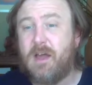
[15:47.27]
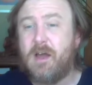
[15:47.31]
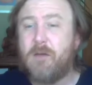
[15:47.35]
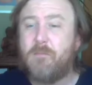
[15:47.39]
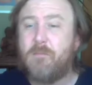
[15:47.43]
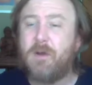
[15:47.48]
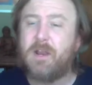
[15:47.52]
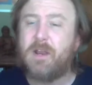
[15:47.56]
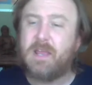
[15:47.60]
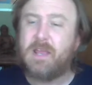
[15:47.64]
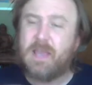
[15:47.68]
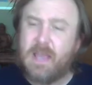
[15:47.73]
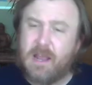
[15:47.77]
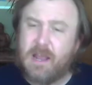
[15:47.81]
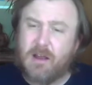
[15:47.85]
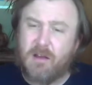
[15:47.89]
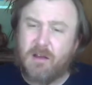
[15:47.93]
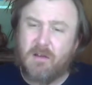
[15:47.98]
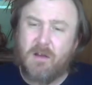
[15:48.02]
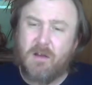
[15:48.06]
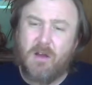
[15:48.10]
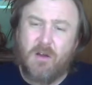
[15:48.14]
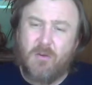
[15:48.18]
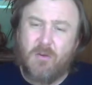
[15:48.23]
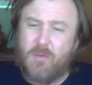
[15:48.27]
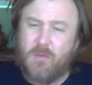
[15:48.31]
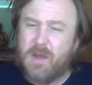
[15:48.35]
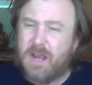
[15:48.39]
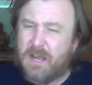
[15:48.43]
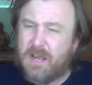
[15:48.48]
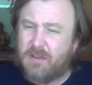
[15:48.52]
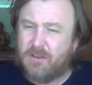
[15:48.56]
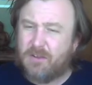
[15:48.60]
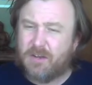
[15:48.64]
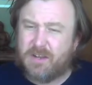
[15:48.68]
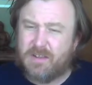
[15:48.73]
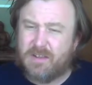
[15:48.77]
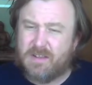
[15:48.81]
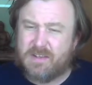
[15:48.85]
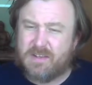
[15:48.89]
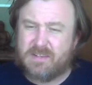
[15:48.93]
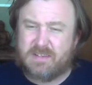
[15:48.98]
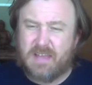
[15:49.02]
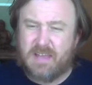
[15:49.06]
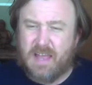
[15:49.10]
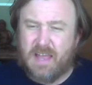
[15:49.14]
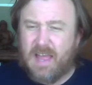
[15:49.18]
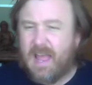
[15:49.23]
But here we can look at
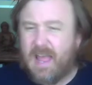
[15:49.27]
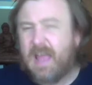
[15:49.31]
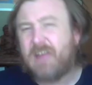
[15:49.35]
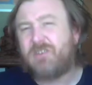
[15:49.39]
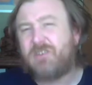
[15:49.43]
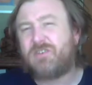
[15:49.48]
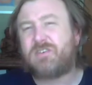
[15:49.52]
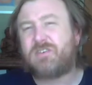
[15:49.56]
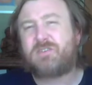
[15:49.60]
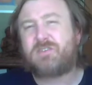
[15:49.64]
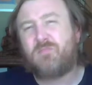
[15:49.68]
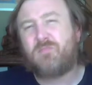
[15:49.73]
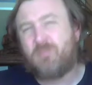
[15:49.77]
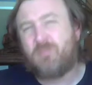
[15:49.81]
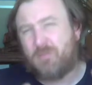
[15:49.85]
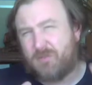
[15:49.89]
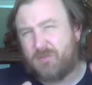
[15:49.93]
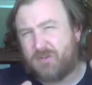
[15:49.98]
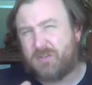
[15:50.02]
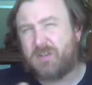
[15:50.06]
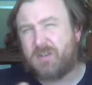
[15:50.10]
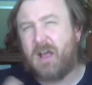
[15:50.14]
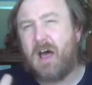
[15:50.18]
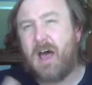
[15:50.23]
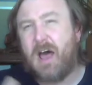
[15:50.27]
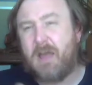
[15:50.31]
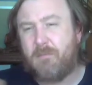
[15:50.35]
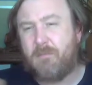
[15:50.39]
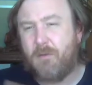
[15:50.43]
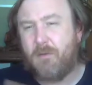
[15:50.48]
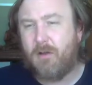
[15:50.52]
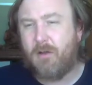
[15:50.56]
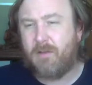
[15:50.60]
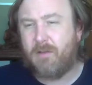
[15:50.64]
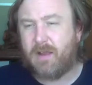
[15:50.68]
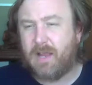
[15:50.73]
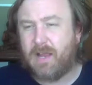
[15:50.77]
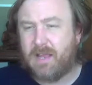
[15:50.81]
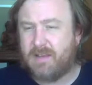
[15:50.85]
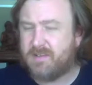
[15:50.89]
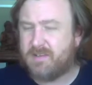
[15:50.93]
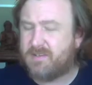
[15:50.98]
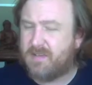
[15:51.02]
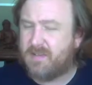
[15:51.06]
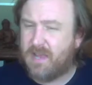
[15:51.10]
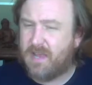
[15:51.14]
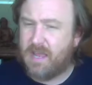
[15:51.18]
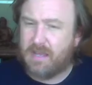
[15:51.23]
this and we're just eyeballing it and
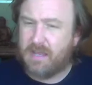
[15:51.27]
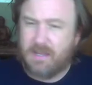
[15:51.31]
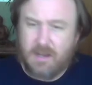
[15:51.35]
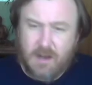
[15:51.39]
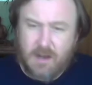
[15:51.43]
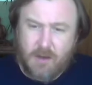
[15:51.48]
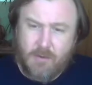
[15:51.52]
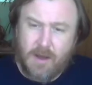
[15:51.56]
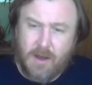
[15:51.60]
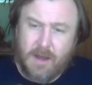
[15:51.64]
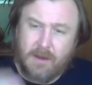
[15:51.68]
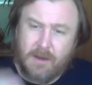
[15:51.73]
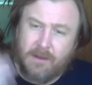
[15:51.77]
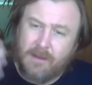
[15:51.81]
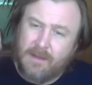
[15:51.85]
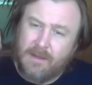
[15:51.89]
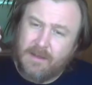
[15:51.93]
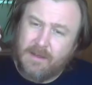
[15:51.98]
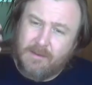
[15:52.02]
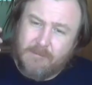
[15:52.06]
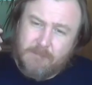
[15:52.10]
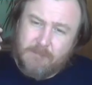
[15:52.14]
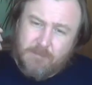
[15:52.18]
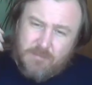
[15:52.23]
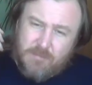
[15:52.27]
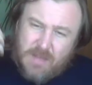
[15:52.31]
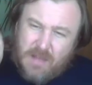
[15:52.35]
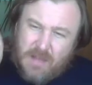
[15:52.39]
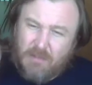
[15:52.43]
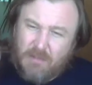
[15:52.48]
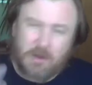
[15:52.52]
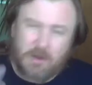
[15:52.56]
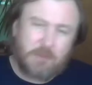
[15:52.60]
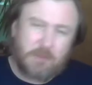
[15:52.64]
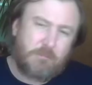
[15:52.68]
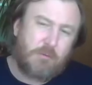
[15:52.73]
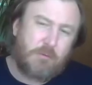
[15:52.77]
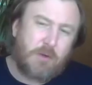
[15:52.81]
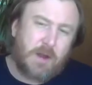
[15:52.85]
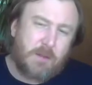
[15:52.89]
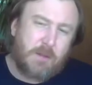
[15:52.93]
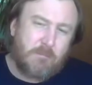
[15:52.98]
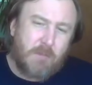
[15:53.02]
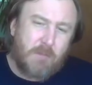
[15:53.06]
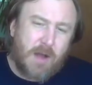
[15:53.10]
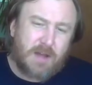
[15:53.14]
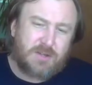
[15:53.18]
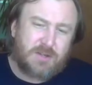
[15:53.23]
saying, you know what? They look pretty
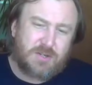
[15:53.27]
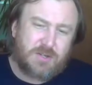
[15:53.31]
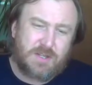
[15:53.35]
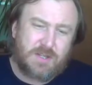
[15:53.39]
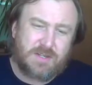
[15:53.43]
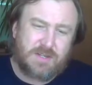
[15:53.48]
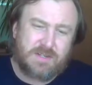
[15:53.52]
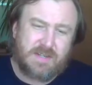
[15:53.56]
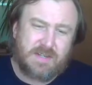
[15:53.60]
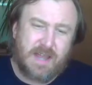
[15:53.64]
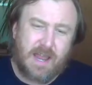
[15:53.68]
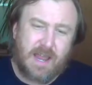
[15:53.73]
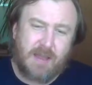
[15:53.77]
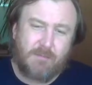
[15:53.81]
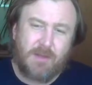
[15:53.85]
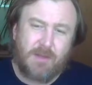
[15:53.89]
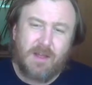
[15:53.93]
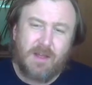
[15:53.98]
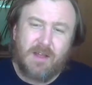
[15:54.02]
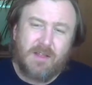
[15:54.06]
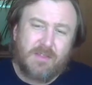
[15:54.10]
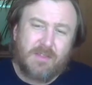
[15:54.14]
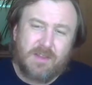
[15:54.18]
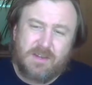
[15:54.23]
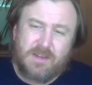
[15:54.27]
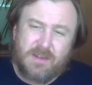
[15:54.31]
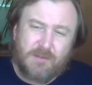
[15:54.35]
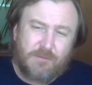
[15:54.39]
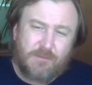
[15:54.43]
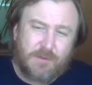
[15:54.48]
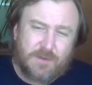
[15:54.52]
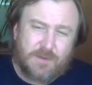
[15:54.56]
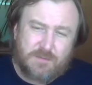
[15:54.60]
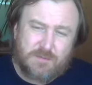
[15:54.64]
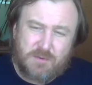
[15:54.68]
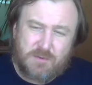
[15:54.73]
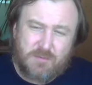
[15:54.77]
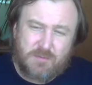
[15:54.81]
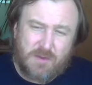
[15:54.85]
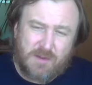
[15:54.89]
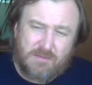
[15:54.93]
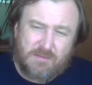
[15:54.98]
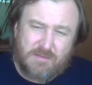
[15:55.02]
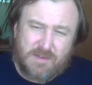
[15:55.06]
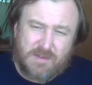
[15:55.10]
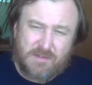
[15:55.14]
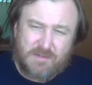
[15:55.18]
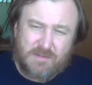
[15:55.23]
much the same. The difference between
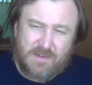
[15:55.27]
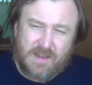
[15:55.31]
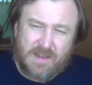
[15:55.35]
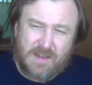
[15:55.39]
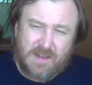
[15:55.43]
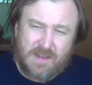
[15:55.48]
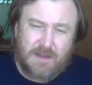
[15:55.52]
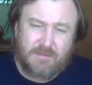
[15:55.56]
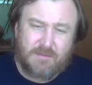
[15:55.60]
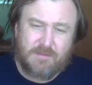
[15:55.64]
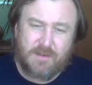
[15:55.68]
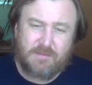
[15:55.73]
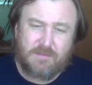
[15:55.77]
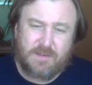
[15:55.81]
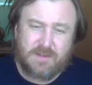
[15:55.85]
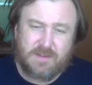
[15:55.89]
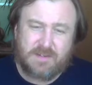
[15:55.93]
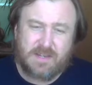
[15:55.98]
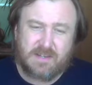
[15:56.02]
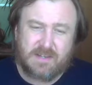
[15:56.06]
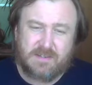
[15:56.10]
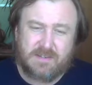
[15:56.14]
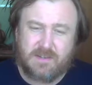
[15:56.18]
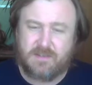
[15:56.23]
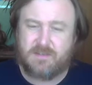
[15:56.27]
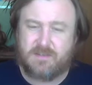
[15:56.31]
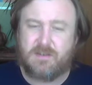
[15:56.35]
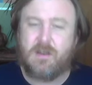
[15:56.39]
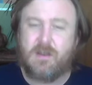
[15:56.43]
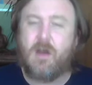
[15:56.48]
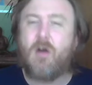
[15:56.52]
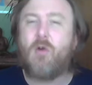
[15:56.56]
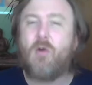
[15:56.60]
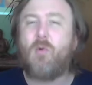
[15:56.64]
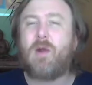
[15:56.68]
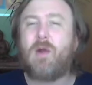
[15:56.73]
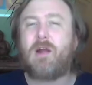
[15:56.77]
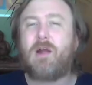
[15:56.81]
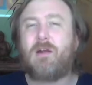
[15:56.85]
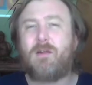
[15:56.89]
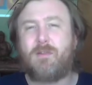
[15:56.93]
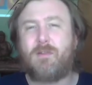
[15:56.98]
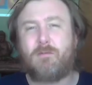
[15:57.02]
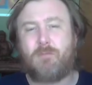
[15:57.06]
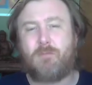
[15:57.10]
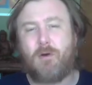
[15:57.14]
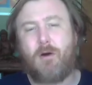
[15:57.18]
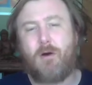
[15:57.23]
58 and 56 is nowhere in
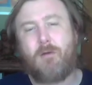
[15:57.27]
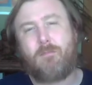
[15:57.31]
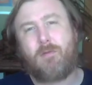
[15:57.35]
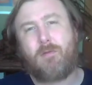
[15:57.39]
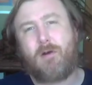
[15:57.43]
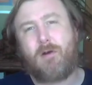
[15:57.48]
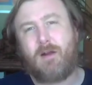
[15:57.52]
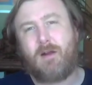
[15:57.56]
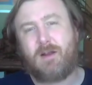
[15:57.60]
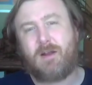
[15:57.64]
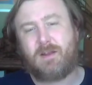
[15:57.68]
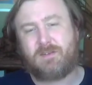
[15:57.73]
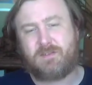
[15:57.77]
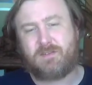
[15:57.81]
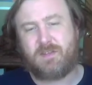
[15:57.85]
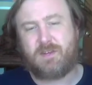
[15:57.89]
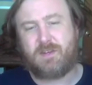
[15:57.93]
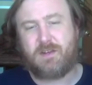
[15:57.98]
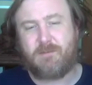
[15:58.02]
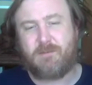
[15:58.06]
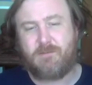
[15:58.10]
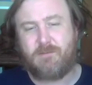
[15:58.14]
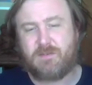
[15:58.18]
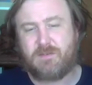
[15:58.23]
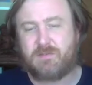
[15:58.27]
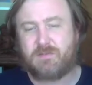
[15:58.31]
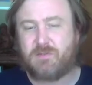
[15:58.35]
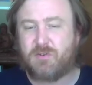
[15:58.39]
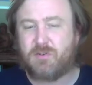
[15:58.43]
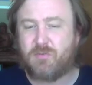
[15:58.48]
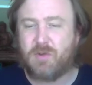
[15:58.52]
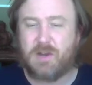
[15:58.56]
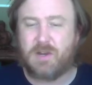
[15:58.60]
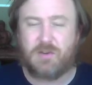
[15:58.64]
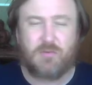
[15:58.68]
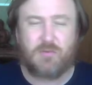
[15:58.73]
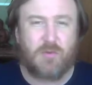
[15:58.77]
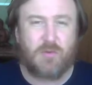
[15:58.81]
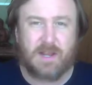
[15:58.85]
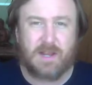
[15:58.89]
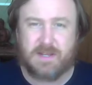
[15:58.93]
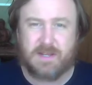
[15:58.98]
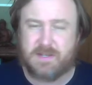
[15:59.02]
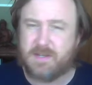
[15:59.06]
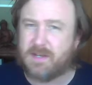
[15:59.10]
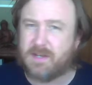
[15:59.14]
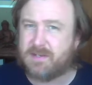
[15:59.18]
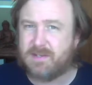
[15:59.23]
the ballpark as the difference between
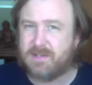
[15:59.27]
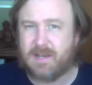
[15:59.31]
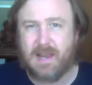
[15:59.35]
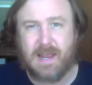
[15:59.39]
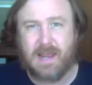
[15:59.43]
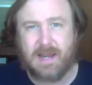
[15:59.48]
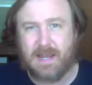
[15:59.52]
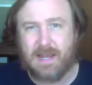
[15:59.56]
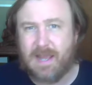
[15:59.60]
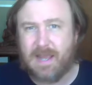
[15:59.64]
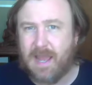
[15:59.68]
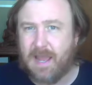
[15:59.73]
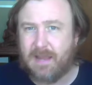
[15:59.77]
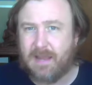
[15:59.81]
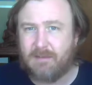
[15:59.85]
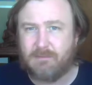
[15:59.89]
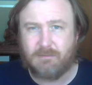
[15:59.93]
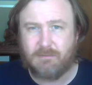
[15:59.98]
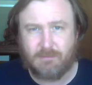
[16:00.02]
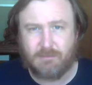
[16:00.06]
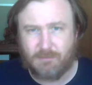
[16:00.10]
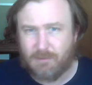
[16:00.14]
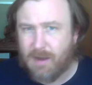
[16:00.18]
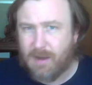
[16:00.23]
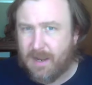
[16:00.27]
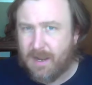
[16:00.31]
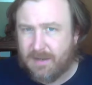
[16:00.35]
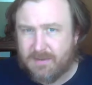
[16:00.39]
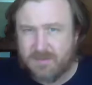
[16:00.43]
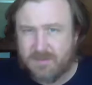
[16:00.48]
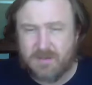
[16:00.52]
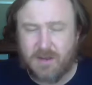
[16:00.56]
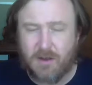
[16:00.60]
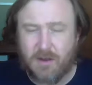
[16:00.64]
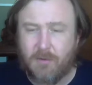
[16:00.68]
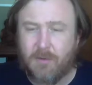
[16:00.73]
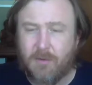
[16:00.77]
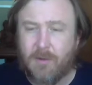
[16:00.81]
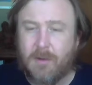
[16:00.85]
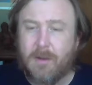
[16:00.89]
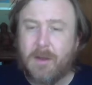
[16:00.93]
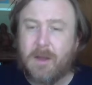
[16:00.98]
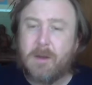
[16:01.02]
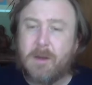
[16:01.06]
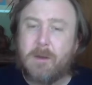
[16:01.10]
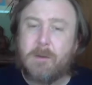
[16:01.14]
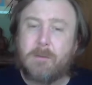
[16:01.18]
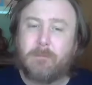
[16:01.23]
26 and 88, right? So,
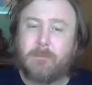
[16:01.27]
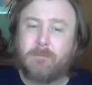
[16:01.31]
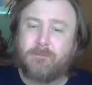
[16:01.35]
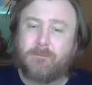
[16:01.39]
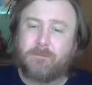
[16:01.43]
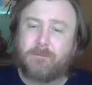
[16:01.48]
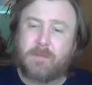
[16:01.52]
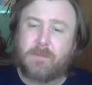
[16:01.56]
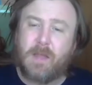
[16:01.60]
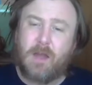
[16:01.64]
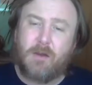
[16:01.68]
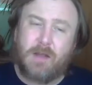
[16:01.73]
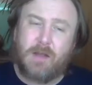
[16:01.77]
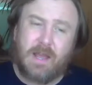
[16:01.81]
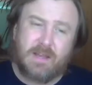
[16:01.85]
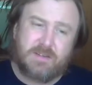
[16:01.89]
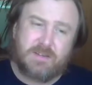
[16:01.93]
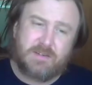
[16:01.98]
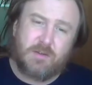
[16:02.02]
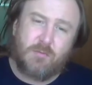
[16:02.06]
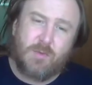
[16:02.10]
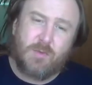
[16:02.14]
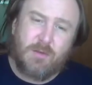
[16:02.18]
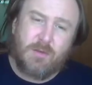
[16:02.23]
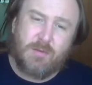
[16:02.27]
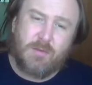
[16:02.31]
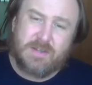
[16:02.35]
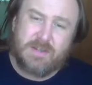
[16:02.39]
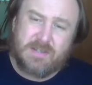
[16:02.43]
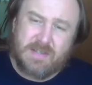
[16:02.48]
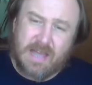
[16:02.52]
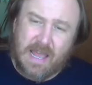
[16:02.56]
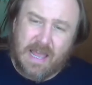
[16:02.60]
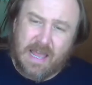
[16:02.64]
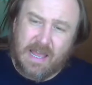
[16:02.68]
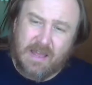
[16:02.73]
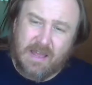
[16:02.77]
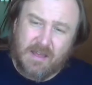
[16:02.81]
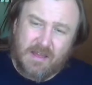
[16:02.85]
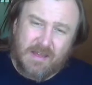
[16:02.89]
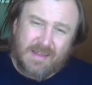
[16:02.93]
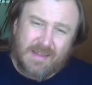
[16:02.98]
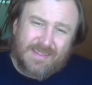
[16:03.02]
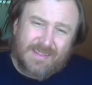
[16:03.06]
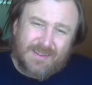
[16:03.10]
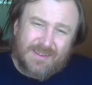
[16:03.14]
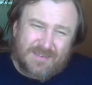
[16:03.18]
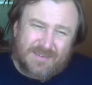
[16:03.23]
okay, so we would say
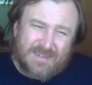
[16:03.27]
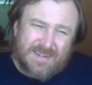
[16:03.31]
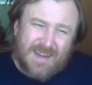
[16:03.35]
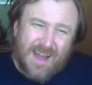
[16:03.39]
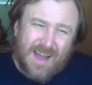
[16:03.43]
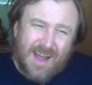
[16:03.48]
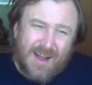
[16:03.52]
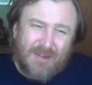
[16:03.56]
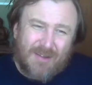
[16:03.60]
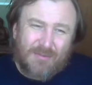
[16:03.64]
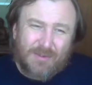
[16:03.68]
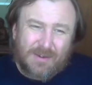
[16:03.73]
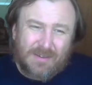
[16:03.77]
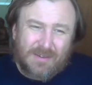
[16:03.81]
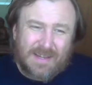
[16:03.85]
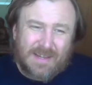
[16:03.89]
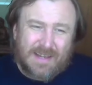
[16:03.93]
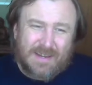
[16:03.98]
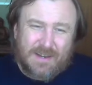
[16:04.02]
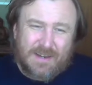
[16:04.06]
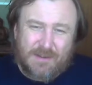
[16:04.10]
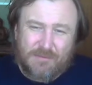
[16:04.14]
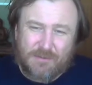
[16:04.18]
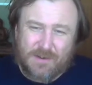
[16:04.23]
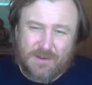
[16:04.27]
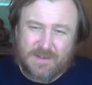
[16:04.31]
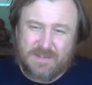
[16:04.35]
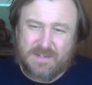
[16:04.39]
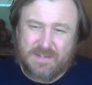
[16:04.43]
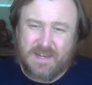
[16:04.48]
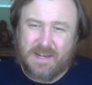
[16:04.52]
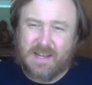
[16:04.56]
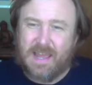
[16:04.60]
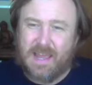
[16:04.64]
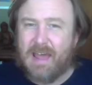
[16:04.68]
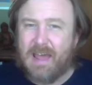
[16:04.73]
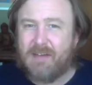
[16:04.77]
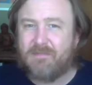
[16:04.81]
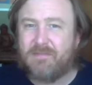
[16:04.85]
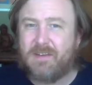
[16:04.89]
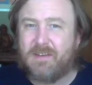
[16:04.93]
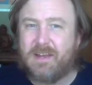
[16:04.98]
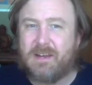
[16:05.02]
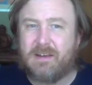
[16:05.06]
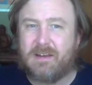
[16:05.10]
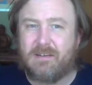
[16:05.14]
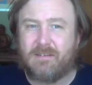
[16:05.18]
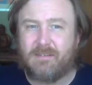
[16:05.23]
there's not really a difference in
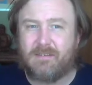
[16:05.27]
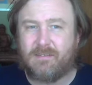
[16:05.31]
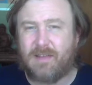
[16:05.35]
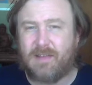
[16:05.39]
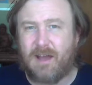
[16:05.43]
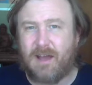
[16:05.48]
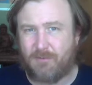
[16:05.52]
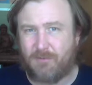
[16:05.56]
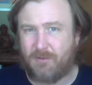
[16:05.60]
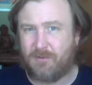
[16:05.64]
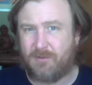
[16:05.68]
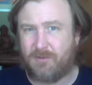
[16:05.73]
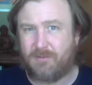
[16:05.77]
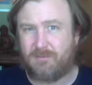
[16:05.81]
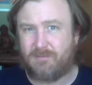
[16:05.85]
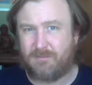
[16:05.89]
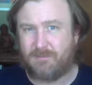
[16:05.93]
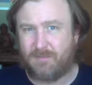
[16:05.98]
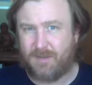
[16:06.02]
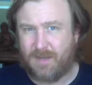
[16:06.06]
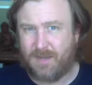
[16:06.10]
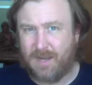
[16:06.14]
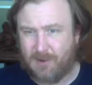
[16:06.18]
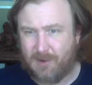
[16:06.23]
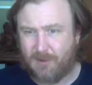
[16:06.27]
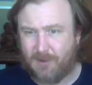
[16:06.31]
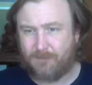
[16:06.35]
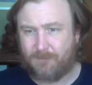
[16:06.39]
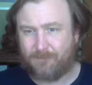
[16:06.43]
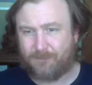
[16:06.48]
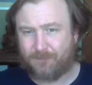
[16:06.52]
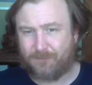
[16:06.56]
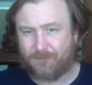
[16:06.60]
caffeine level here.